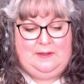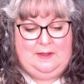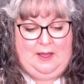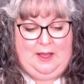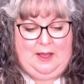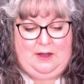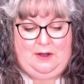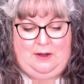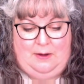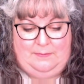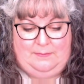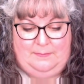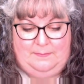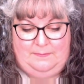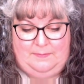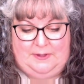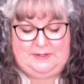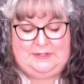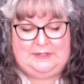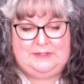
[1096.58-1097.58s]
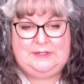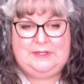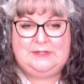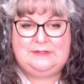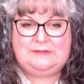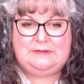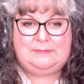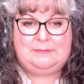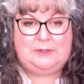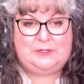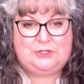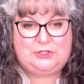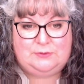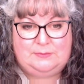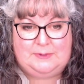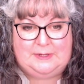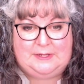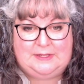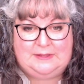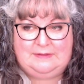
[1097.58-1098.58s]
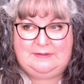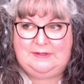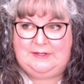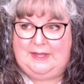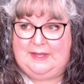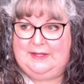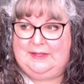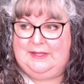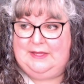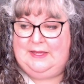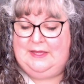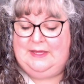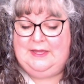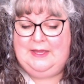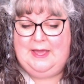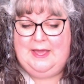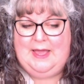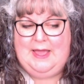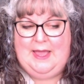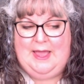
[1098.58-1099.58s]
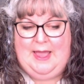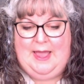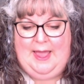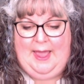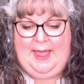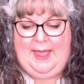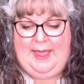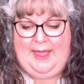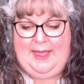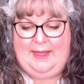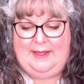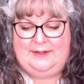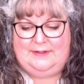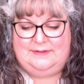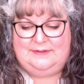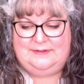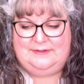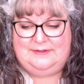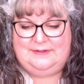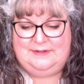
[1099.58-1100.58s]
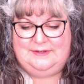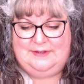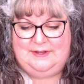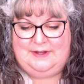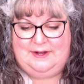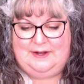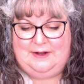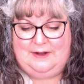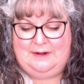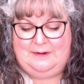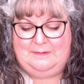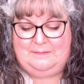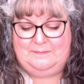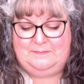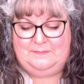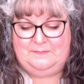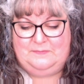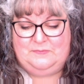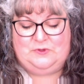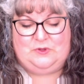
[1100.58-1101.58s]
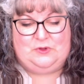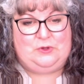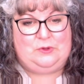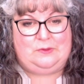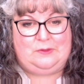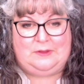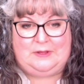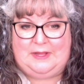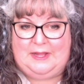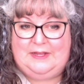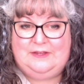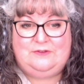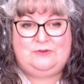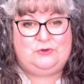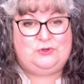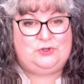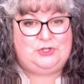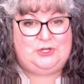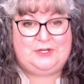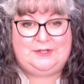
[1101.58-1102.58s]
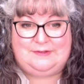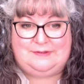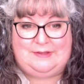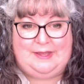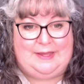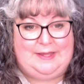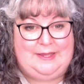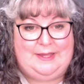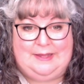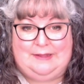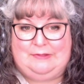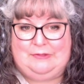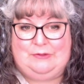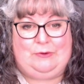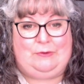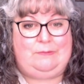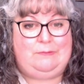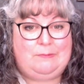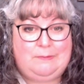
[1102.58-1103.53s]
I need to get some lunch meat at the deli. And so the ladies are just like getting their